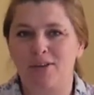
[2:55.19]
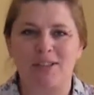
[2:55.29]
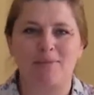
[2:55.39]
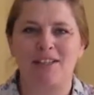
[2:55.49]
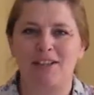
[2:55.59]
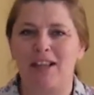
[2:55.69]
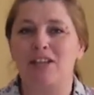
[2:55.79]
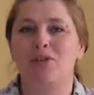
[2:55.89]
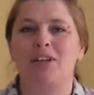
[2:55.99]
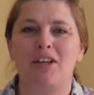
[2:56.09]
or something
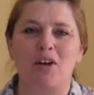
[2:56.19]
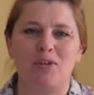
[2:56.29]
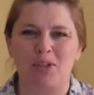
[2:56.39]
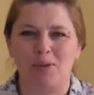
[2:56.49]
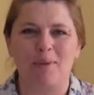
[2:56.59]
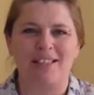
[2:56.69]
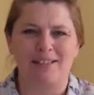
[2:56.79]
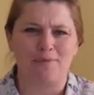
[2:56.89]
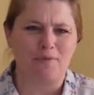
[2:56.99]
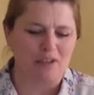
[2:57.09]
that you could go to and make
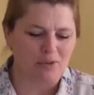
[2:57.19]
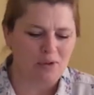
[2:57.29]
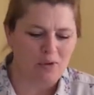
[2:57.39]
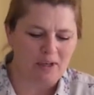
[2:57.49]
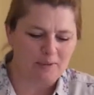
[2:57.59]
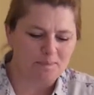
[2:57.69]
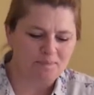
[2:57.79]
some fun recording.